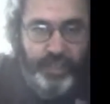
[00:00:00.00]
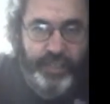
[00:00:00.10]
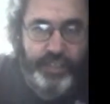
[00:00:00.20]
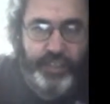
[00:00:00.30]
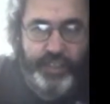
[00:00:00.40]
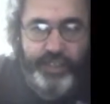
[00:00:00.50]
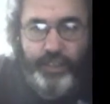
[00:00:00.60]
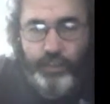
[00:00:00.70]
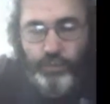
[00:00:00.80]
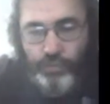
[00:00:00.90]

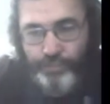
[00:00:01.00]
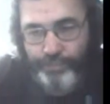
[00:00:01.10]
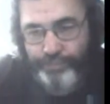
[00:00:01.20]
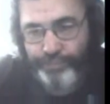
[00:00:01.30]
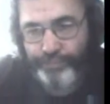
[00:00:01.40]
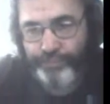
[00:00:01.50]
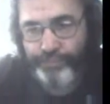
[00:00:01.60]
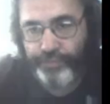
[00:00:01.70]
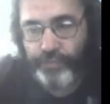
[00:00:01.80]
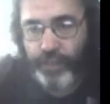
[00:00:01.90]
Cinico.
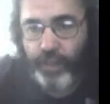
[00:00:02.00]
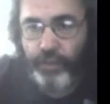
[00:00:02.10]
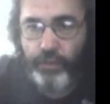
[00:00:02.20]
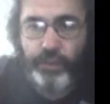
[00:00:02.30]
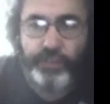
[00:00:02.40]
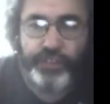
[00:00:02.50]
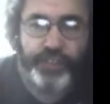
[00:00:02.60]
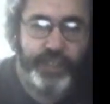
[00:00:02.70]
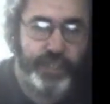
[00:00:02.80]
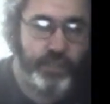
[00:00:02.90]
The word
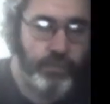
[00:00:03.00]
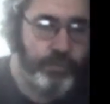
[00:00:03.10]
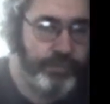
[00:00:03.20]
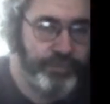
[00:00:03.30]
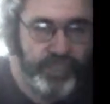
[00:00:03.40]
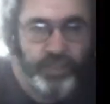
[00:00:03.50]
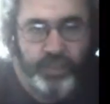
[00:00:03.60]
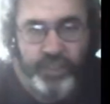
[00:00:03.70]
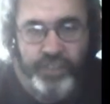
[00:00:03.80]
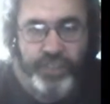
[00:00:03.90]
cinico
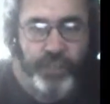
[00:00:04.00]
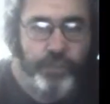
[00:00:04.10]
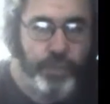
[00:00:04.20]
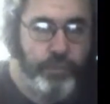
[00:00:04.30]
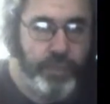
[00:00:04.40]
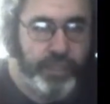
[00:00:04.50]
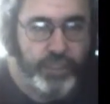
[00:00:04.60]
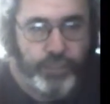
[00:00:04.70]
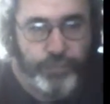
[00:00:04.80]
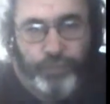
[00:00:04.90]
simply
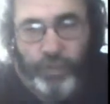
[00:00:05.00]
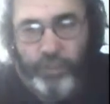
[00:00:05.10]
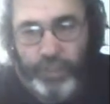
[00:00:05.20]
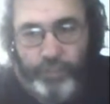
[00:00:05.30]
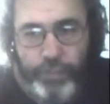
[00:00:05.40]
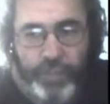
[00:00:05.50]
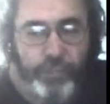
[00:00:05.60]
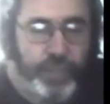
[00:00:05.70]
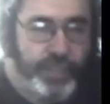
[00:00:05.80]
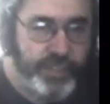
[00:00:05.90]
means phony,
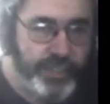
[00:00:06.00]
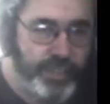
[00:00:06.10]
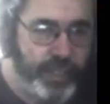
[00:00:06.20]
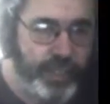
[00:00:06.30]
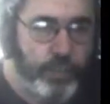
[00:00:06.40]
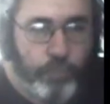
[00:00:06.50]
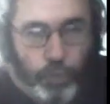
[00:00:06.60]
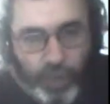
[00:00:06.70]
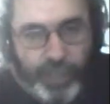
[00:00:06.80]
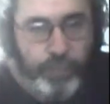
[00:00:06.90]
but it's in a
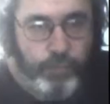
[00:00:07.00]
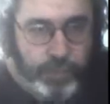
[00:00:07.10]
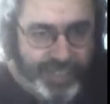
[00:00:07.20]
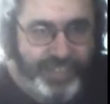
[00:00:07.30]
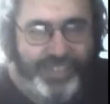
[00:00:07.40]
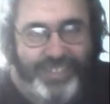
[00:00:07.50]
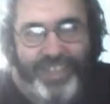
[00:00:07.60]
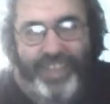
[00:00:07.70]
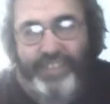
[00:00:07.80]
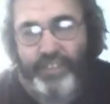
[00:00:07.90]
more complete
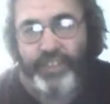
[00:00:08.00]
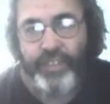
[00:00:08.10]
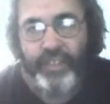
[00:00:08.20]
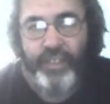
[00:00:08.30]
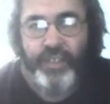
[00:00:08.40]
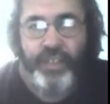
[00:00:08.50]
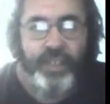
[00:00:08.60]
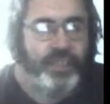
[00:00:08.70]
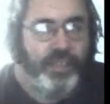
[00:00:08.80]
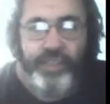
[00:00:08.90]
sense.
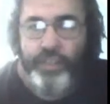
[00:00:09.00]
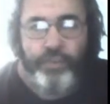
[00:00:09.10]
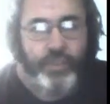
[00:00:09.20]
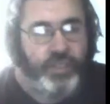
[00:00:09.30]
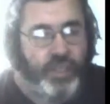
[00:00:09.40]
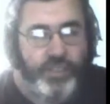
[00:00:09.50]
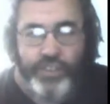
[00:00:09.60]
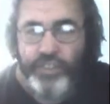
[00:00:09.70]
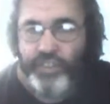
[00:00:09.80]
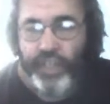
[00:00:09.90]
A cynic is
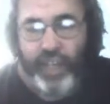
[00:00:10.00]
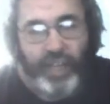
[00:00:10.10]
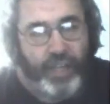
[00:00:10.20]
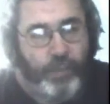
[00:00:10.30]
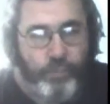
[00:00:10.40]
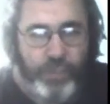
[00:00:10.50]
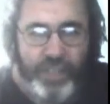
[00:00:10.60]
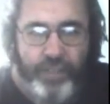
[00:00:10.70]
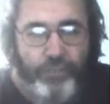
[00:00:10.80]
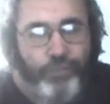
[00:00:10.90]
just a
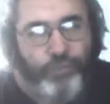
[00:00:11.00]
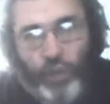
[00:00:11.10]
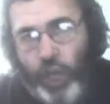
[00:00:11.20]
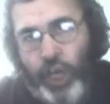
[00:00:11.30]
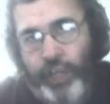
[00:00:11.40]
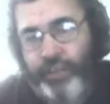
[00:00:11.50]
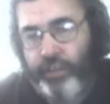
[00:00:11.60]
complete fraud.